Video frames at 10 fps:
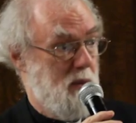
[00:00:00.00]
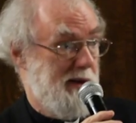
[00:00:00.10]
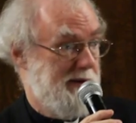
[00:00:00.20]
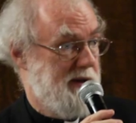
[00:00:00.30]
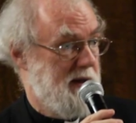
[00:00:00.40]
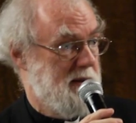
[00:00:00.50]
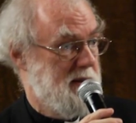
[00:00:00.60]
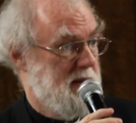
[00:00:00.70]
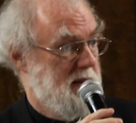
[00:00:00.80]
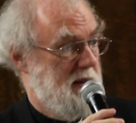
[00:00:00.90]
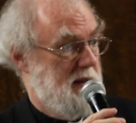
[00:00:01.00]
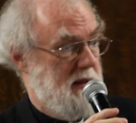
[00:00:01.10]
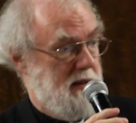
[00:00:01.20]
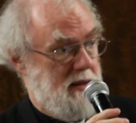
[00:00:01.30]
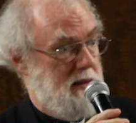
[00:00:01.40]
wealthy and
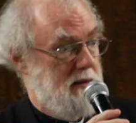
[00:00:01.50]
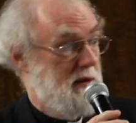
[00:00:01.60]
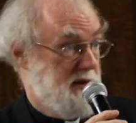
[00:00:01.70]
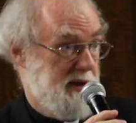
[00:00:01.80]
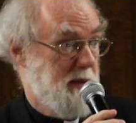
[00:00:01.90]
not so